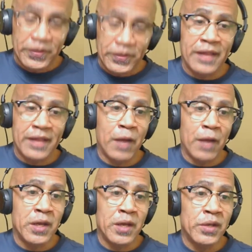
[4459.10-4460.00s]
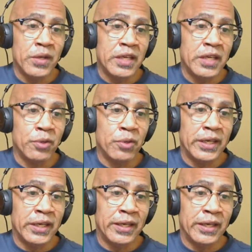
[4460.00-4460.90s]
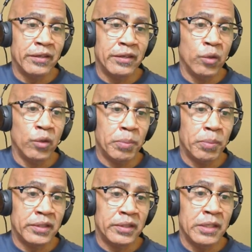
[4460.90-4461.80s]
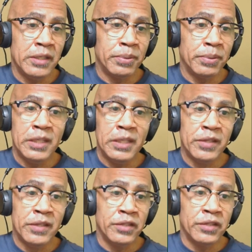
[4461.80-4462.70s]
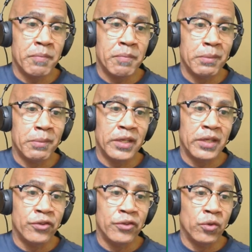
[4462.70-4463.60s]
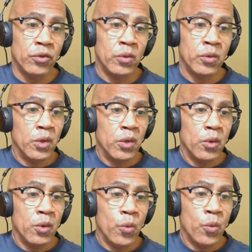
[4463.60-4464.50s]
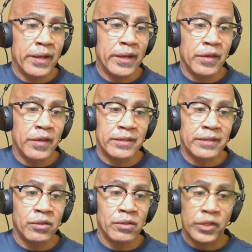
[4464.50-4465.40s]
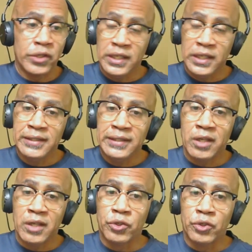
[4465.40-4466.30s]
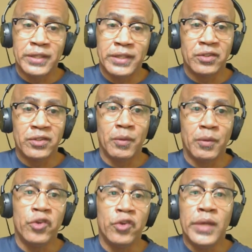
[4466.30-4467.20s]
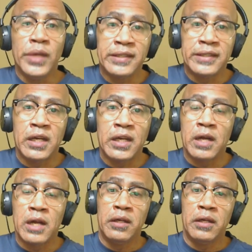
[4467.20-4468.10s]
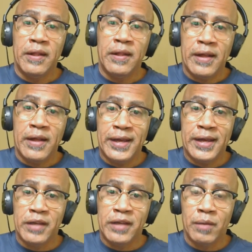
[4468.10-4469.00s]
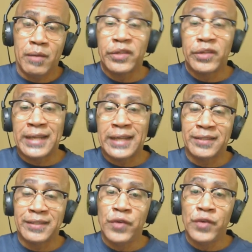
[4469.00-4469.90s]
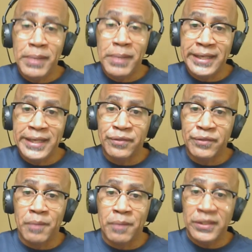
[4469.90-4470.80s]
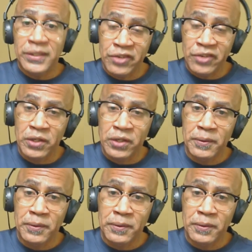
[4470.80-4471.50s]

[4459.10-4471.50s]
And that way we'll keep you in the loop and keep in touch and be able to let you know when the next course is and how to register, what the new links are, and where to access the replays from this session,